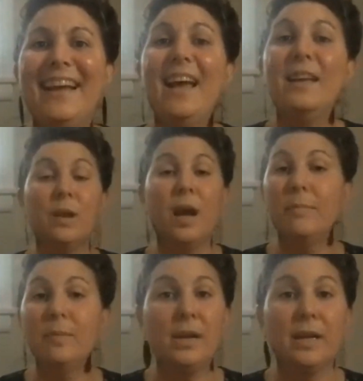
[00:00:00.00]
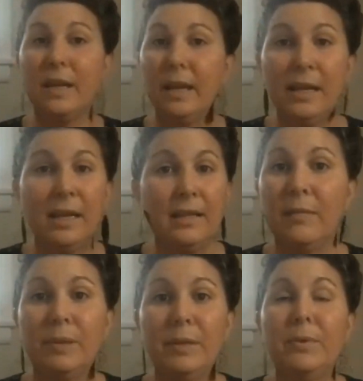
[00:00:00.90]
And I'm not kidding.
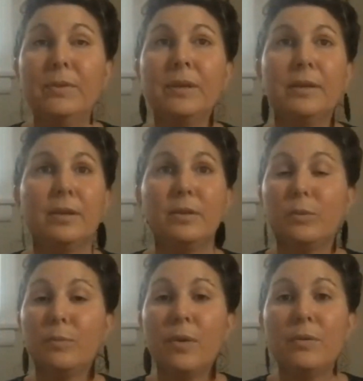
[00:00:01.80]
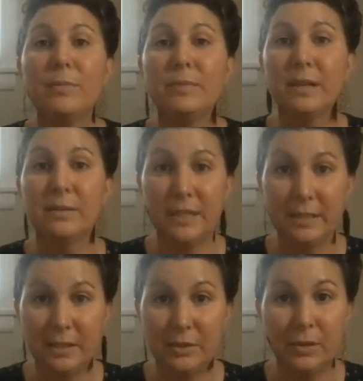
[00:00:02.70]
People can throw themselves
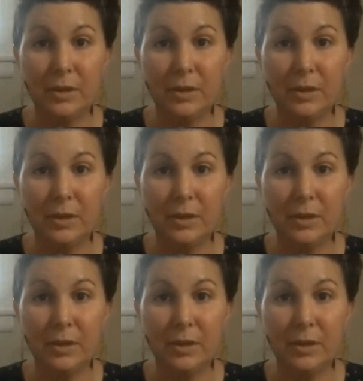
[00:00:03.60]
into